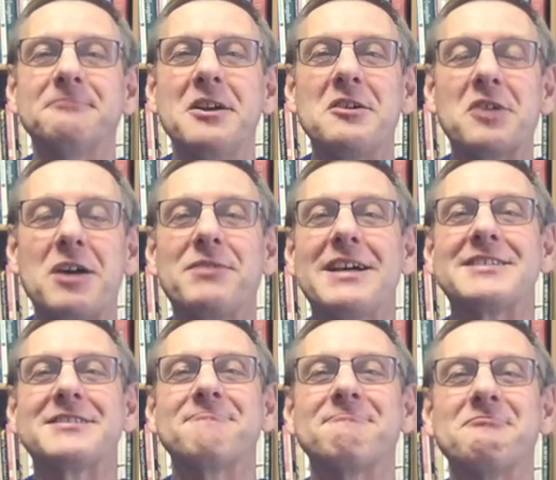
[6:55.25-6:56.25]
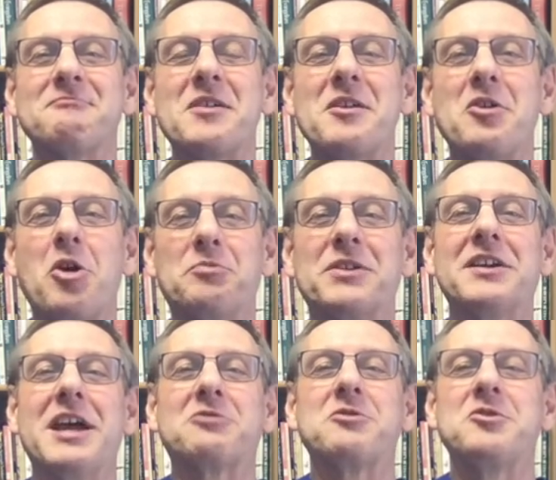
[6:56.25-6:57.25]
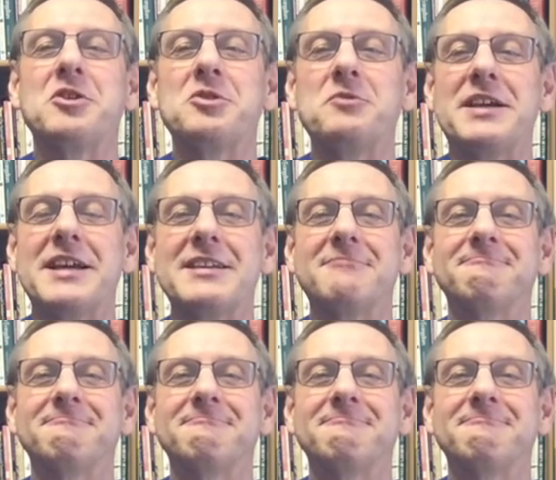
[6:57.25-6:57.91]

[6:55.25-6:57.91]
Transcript: God bless. Hope to connect with you on the weekend.